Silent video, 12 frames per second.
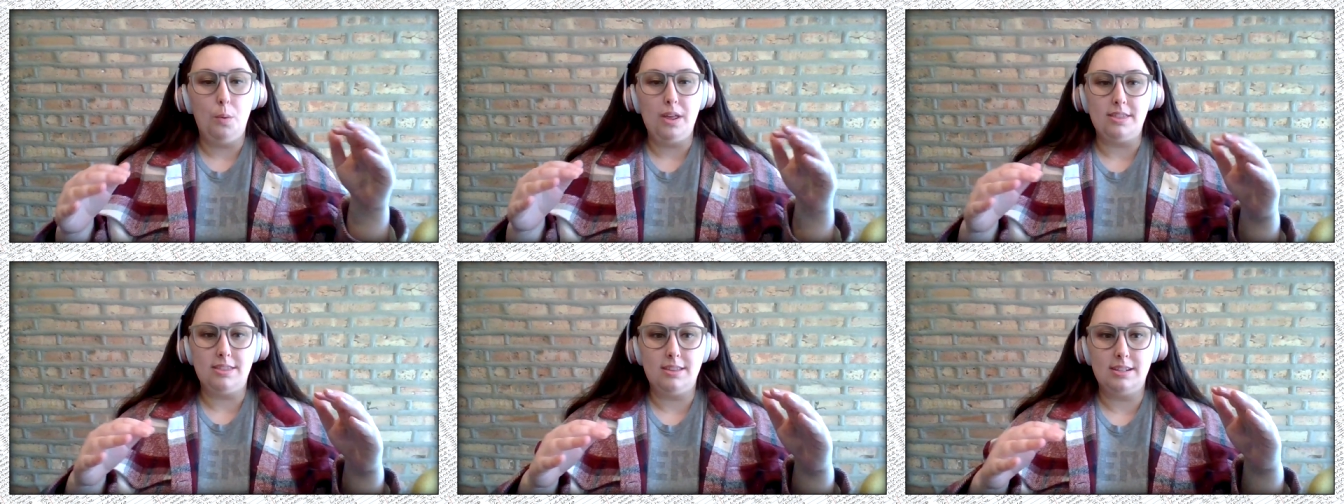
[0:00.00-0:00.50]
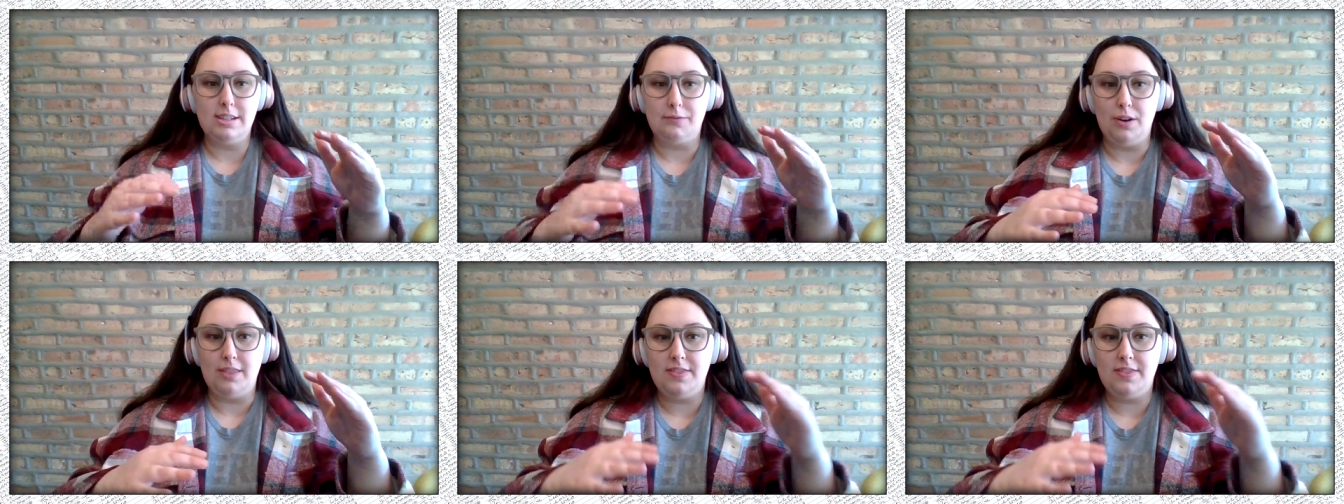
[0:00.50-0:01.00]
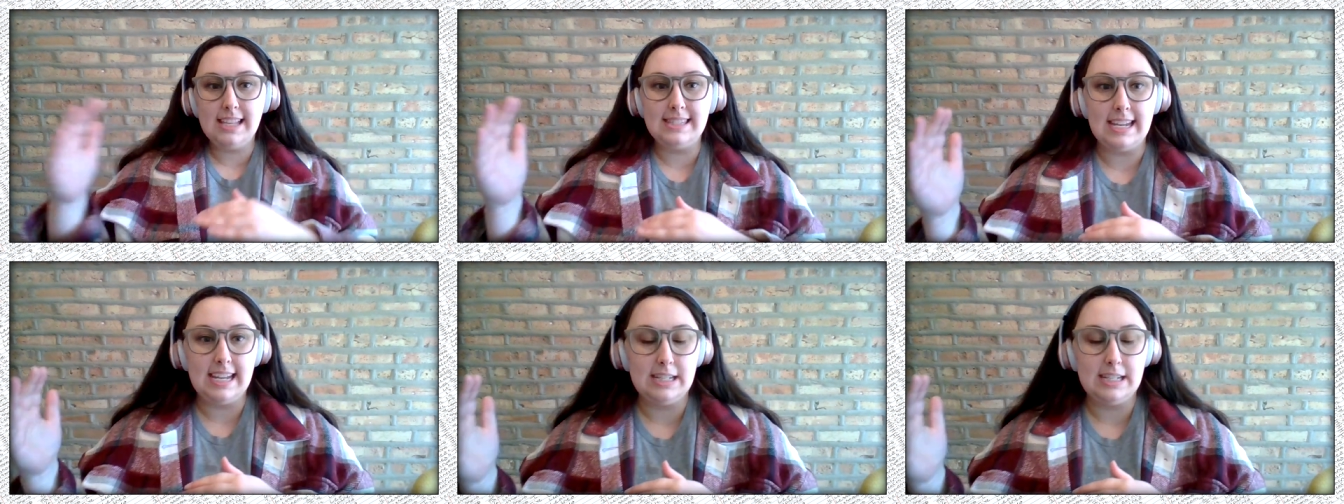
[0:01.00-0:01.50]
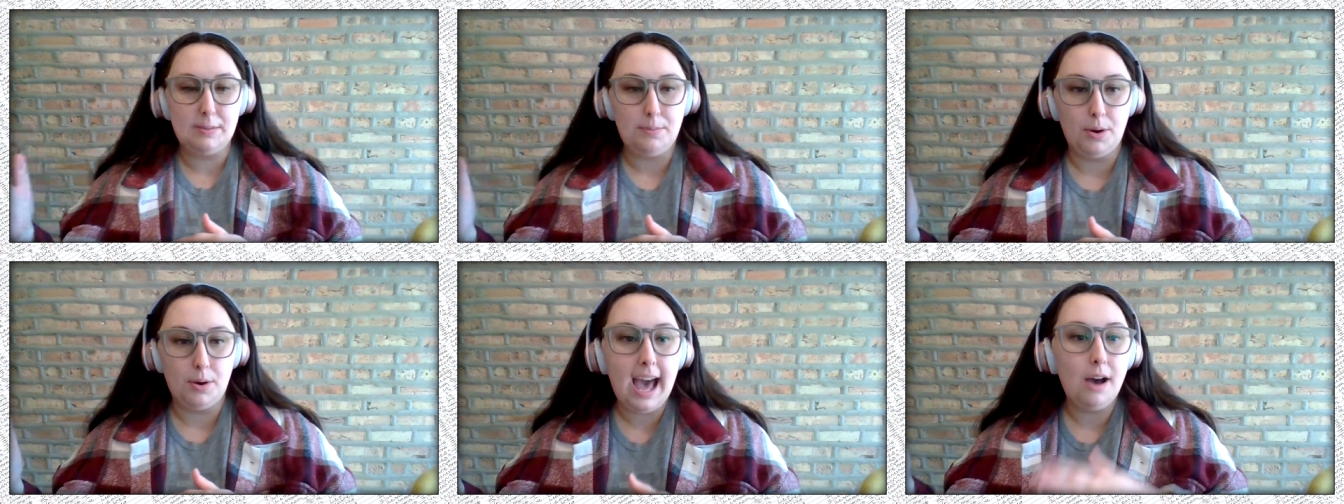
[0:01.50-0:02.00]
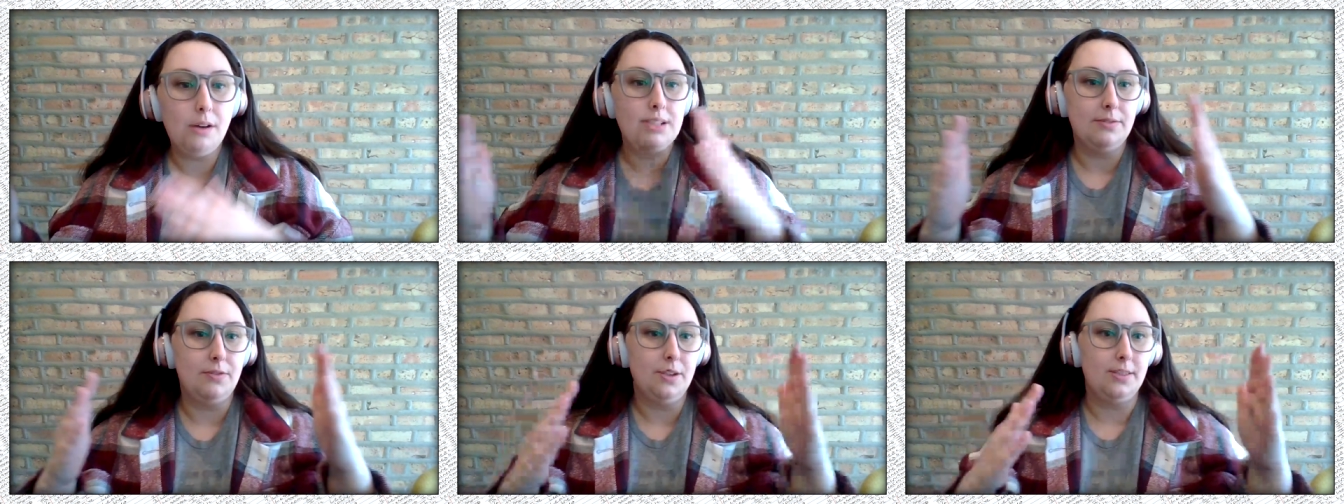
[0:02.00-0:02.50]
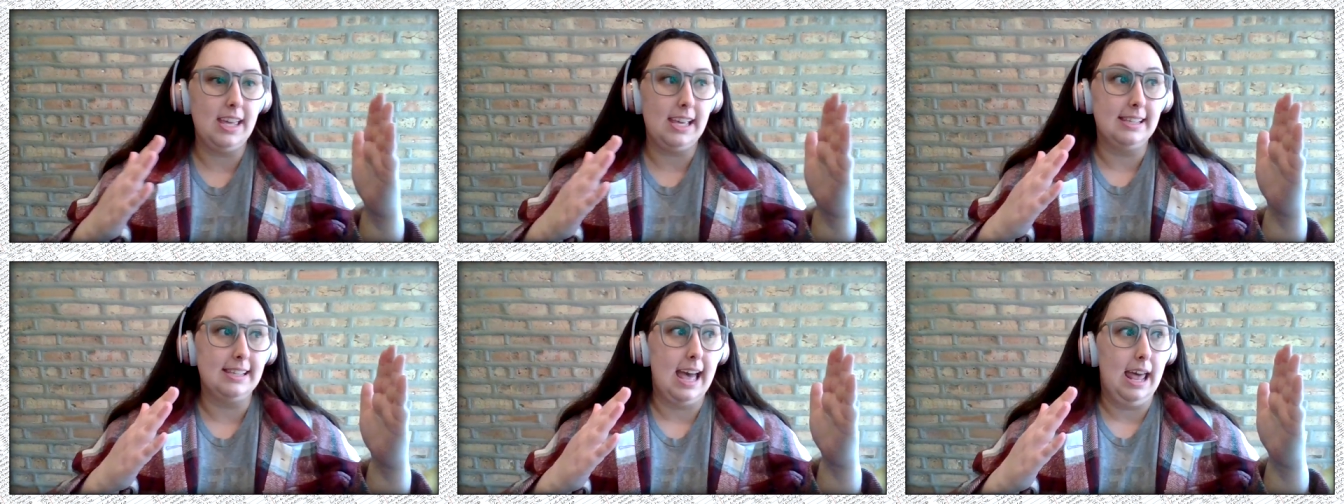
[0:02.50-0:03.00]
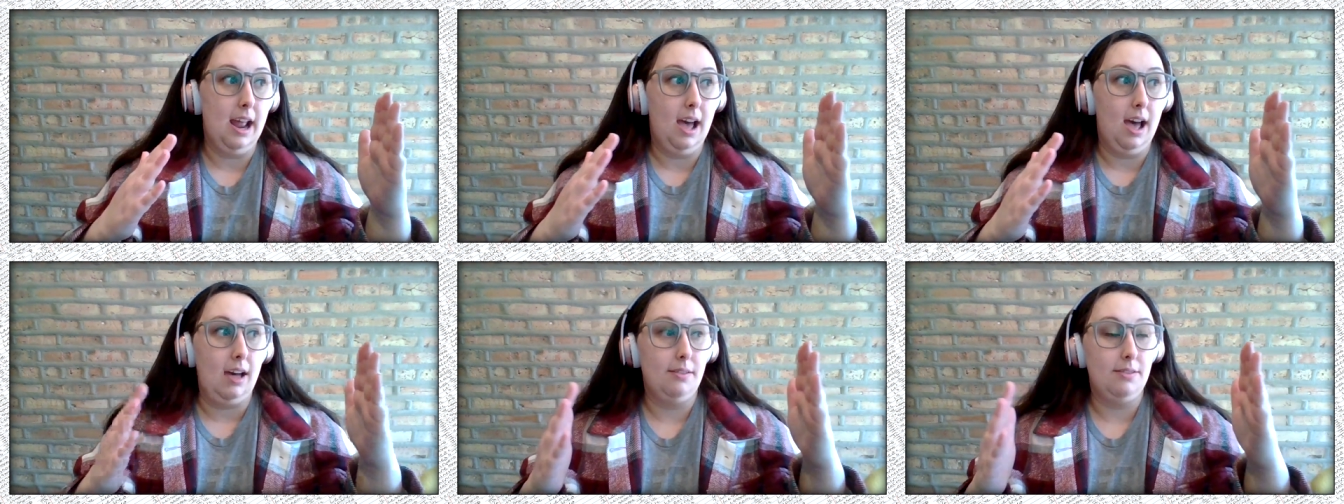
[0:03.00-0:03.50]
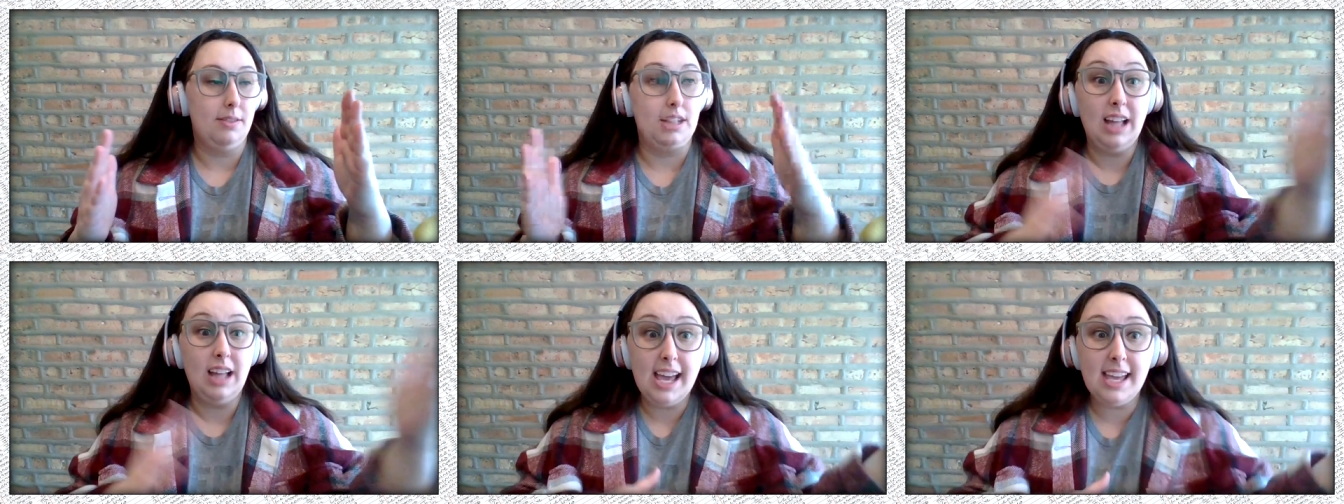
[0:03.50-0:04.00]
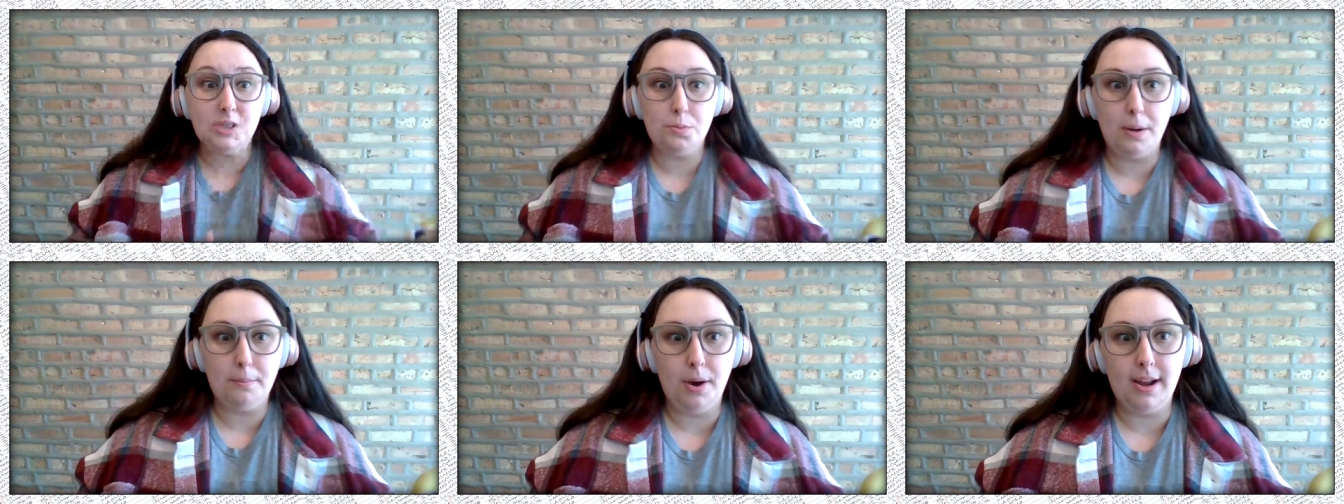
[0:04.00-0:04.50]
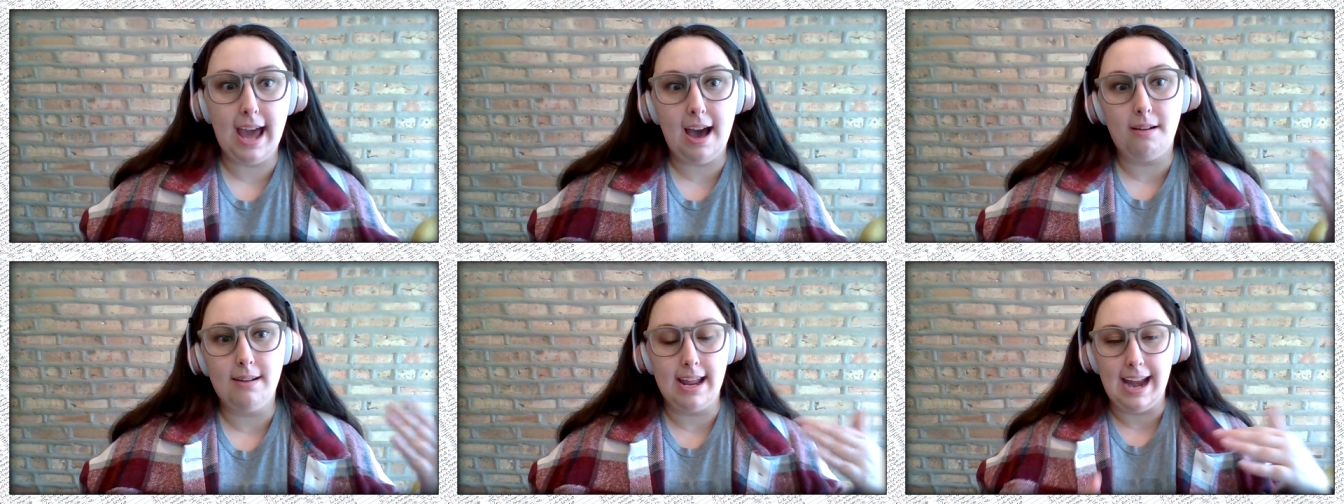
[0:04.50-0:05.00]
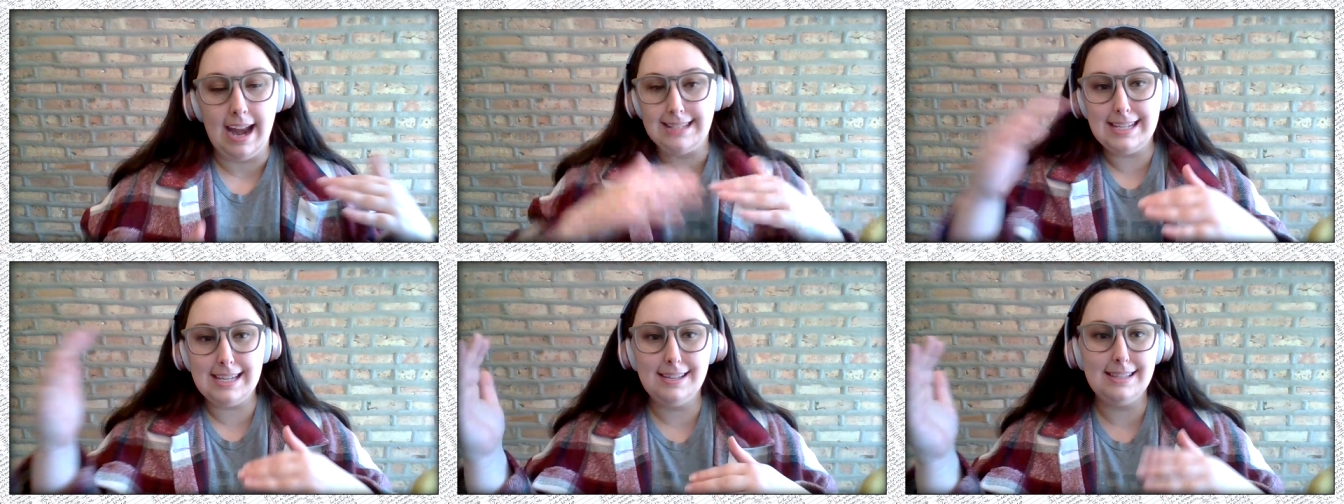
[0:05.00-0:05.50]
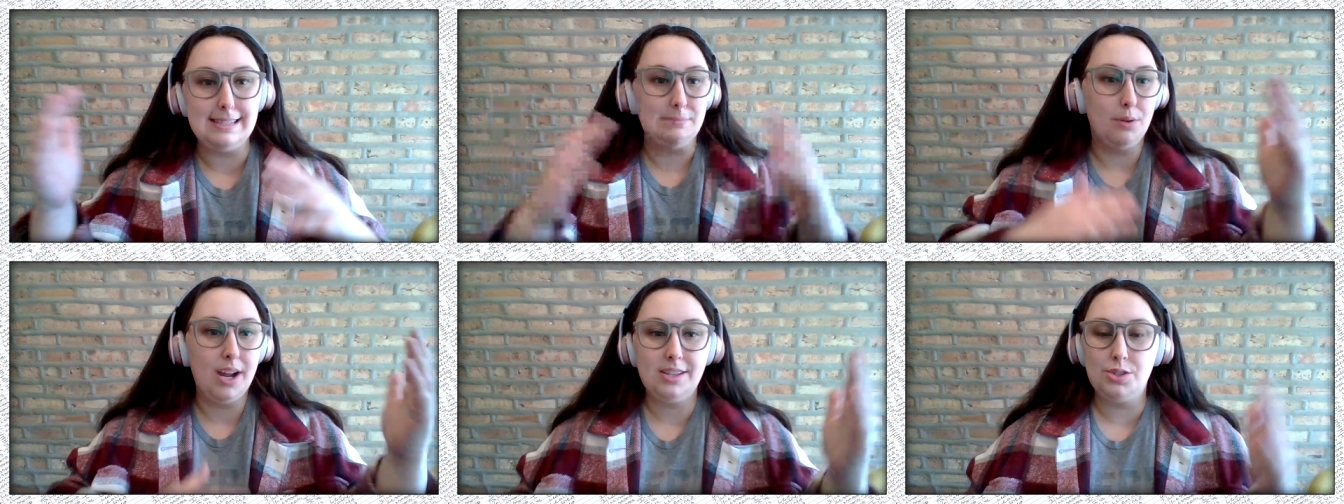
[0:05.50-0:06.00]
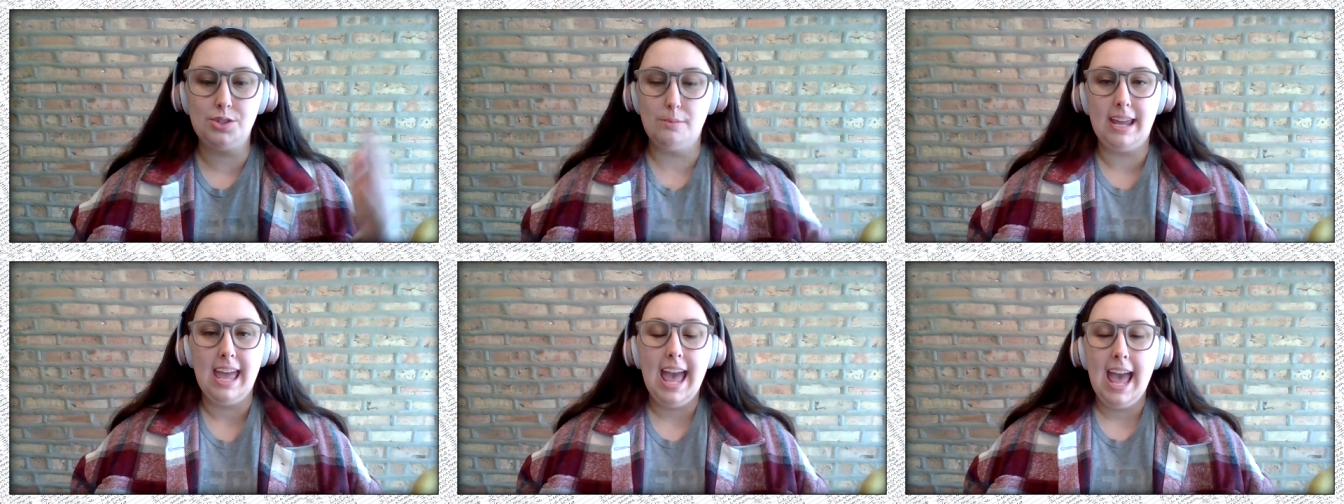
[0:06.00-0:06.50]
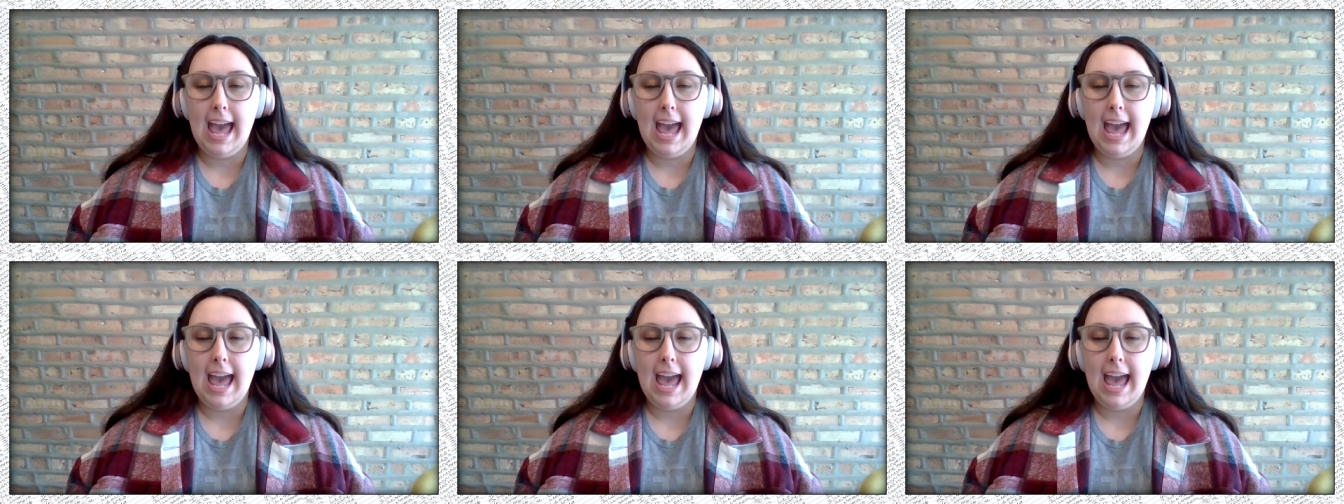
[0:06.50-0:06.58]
with different things that need to be put out, different things that uh, the clients want put out, and ideas and brainstorming.